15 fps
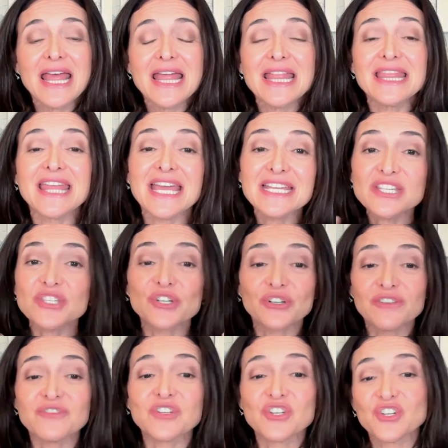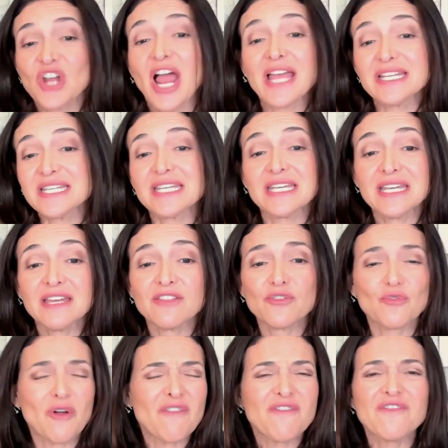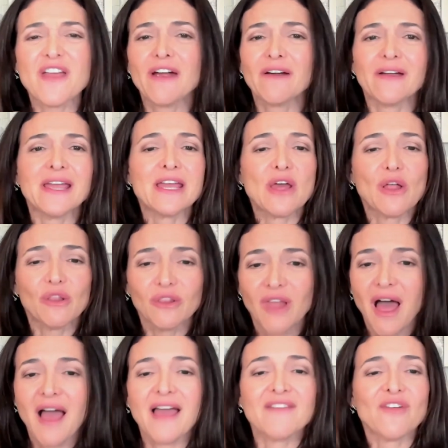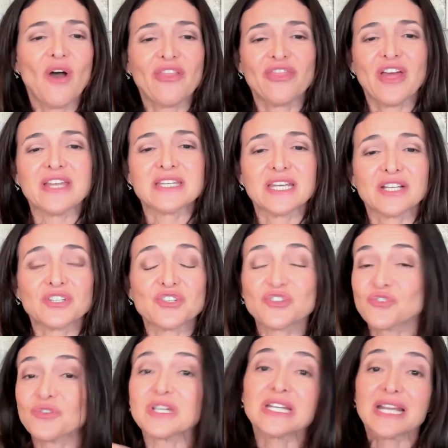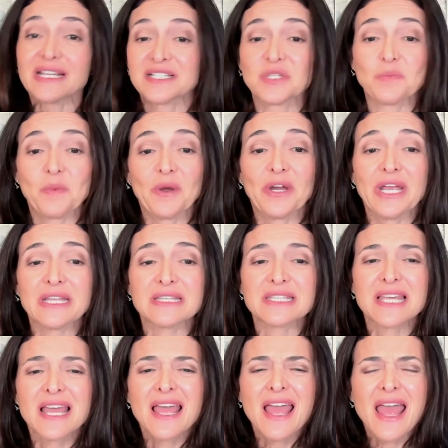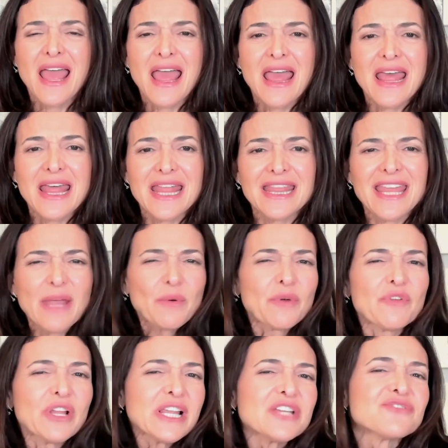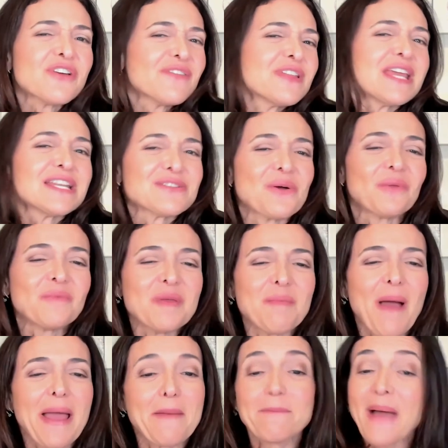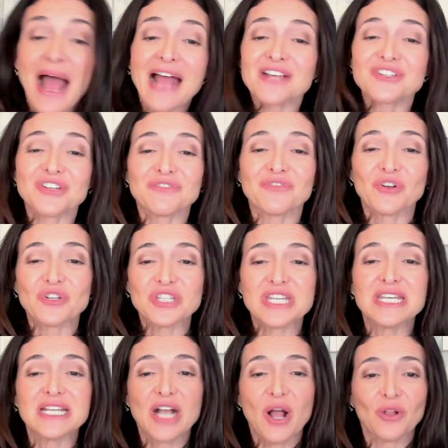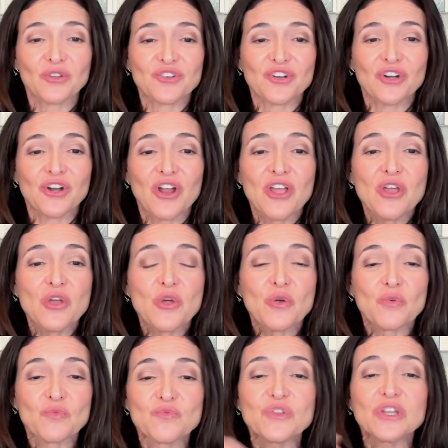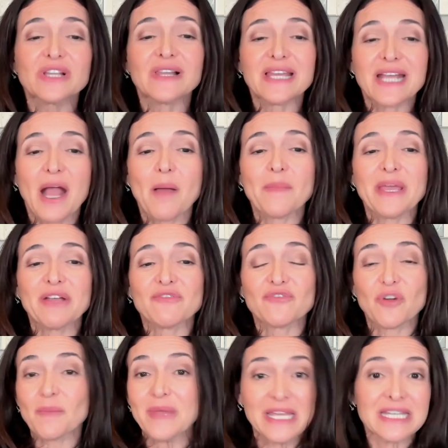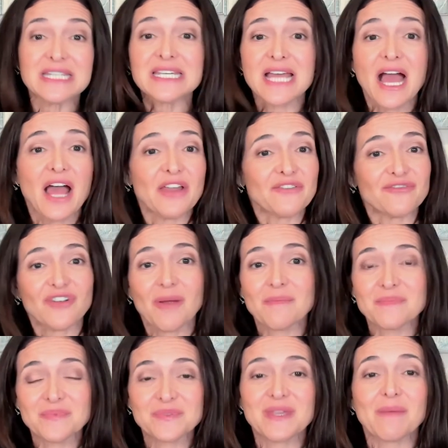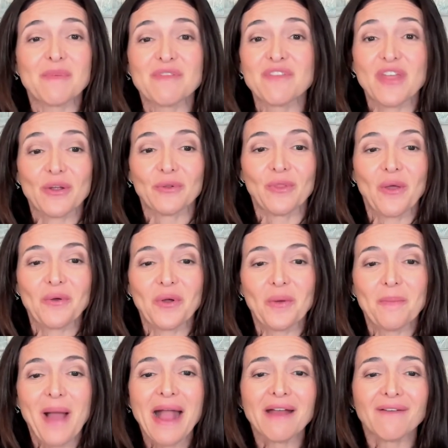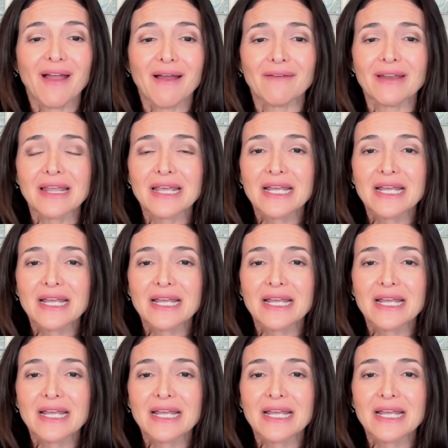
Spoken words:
They served chai tea through a very live, authentic street experience. They were really driven, they told me, by a passion for tea culture, really coming from India and from some of their local background.